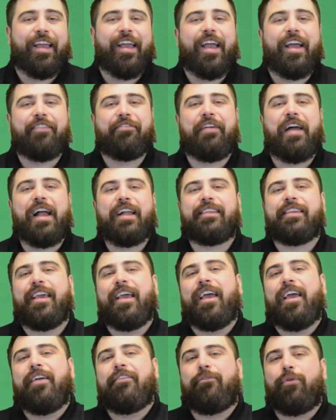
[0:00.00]
In fact,
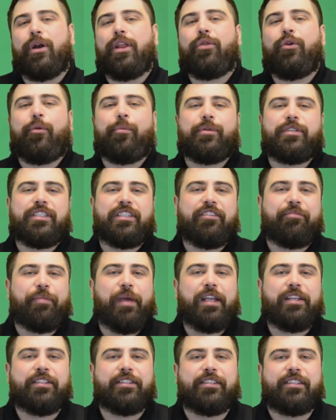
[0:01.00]
43% of
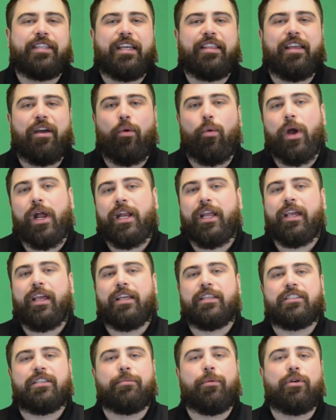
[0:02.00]
patients say that waiting
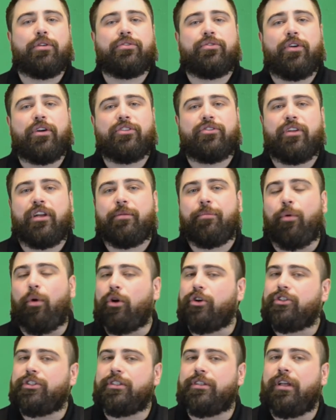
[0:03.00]
is the most frustrating
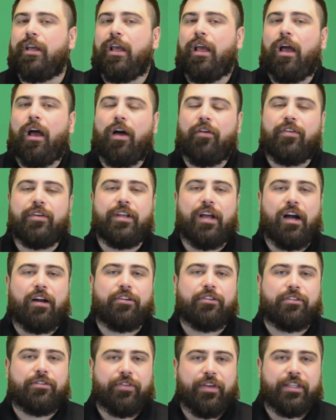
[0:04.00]
portion of a
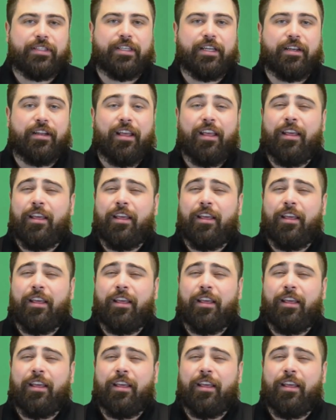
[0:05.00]
doctor's visit.